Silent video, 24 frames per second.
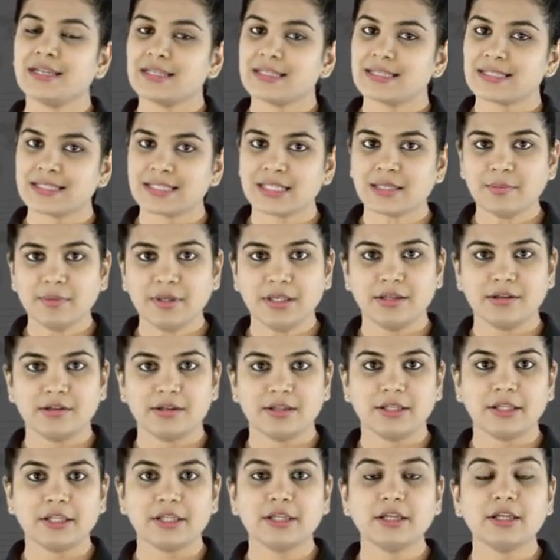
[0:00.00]

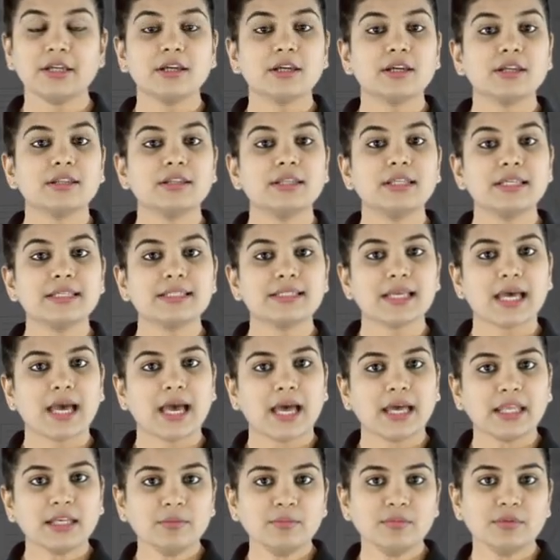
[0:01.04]
similarly, these
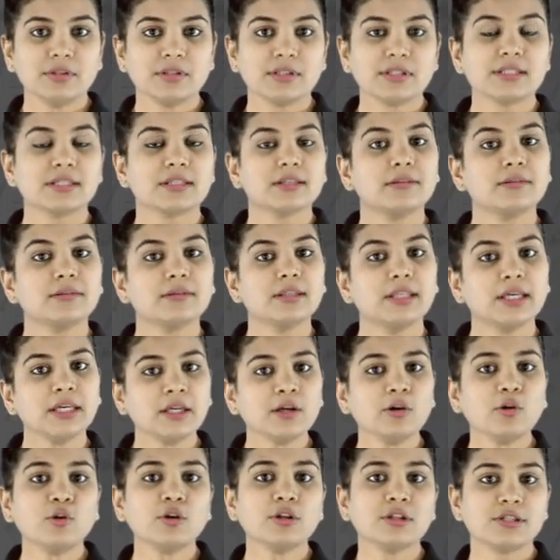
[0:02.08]
animals, they
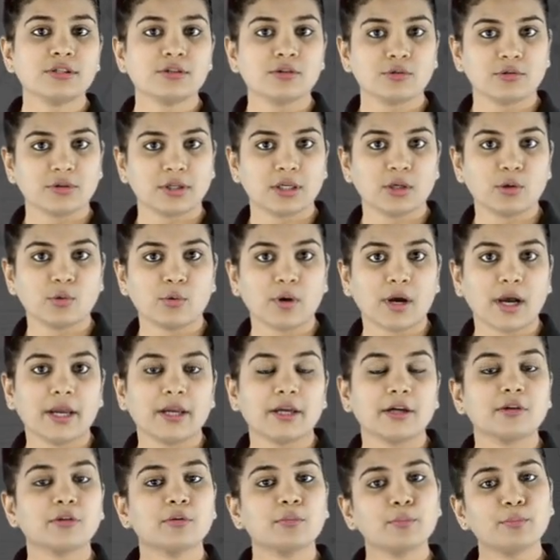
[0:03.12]
also
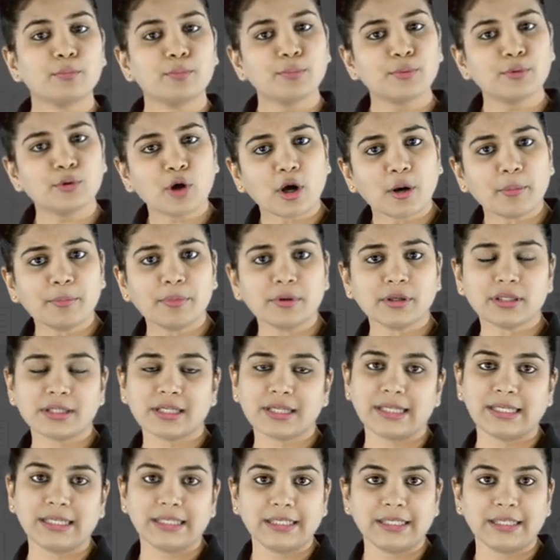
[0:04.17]
require proper
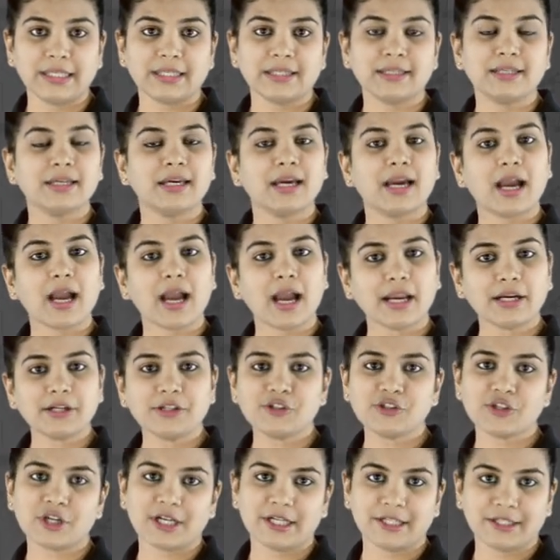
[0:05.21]
cleaning and
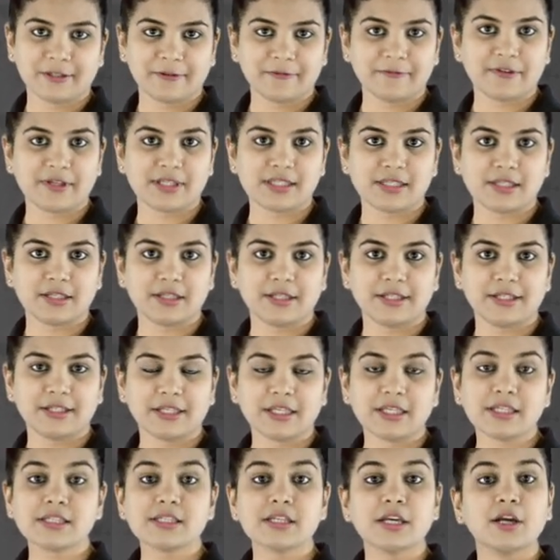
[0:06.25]
shelter
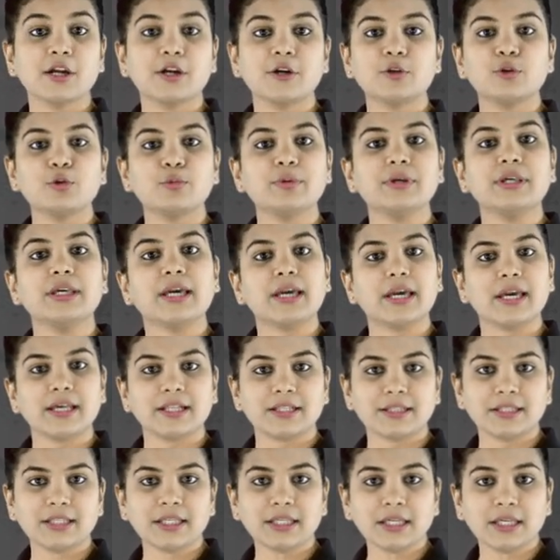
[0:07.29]
facilities to be
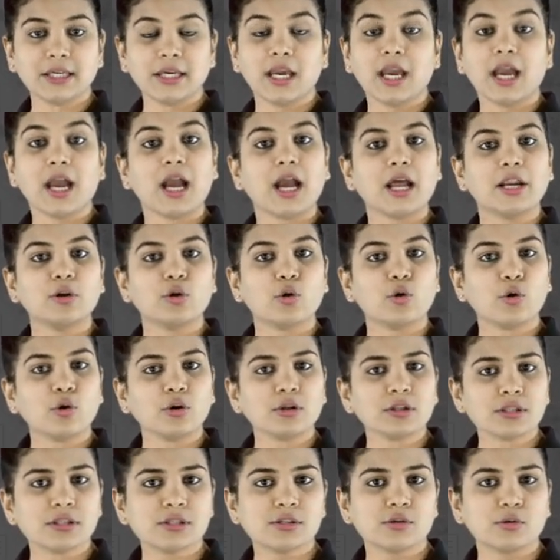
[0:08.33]
healthy and
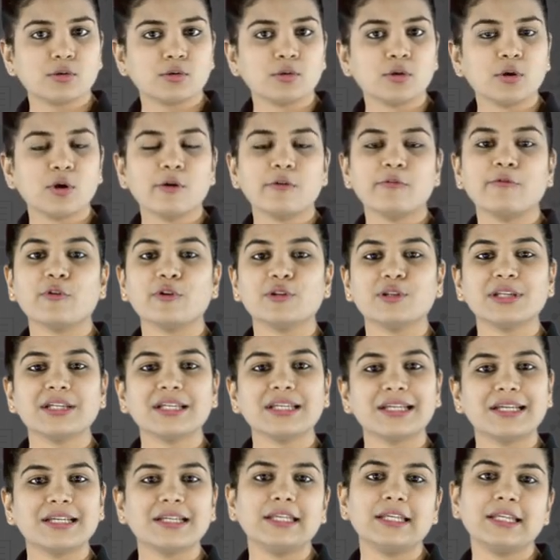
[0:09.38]
also for the
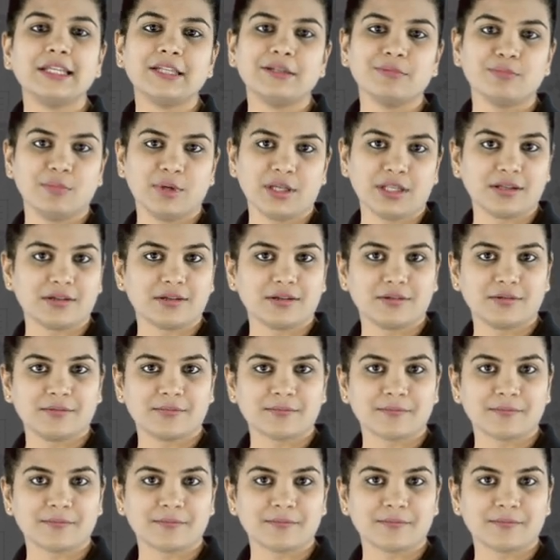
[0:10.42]
clean milk.